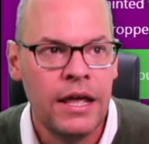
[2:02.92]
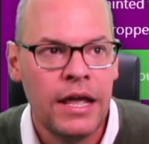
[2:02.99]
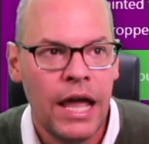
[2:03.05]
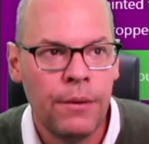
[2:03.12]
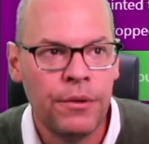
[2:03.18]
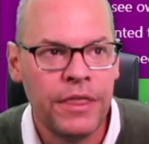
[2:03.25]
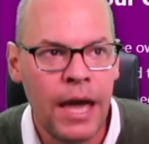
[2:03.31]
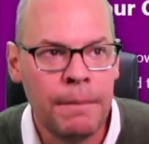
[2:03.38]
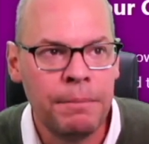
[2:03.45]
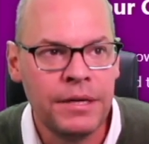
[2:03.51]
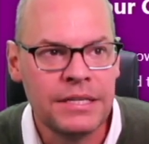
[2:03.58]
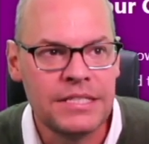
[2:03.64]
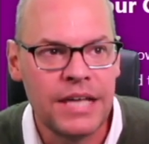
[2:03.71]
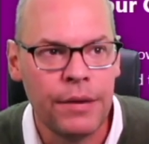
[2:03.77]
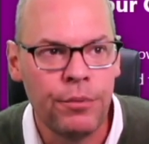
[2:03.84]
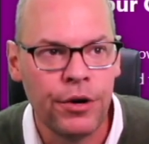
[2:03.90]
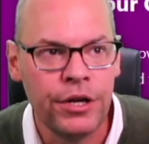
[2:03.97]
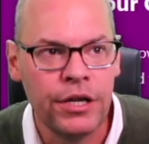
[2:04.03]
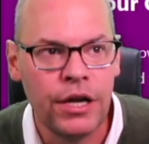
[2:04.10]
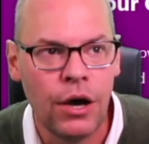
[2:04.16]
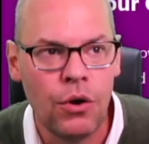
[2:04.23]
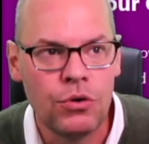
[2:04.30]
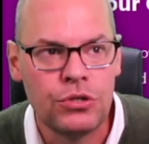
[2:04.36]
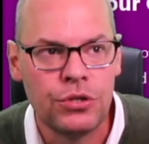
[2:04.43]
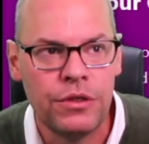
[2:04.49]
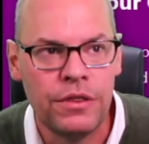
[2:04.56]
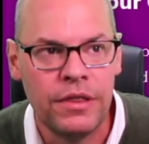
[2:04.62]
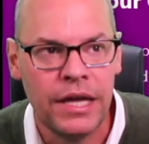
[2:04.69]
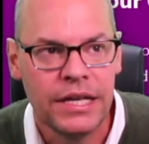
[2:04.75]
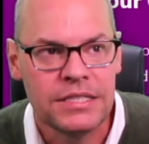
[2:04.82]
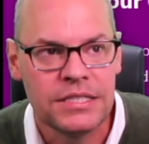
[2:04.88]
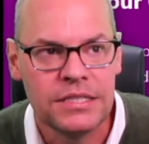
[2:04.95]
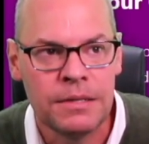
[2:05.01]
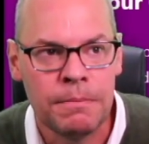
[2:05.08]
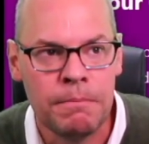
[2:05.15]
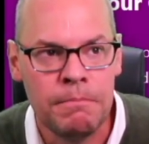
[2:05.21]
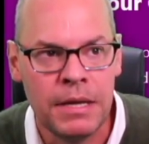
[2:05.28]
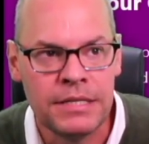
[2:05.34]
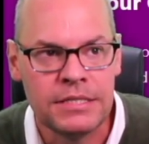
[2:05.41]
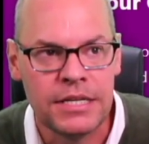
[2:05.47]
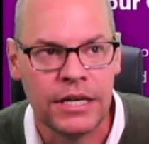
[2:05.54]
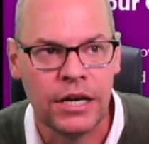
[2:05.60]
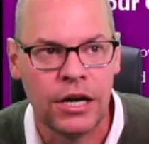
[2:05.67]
And with that being said, we're going to go to this minting